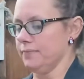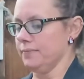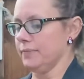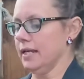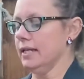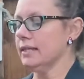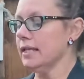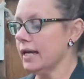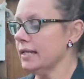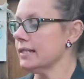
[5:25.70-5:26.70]
And
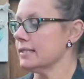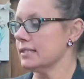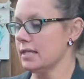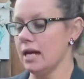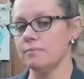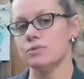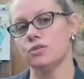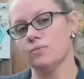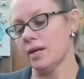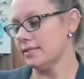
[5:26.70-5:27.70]
then it's time to
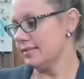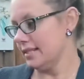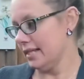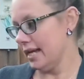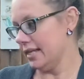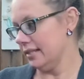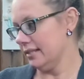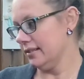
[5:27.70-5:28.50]
rest again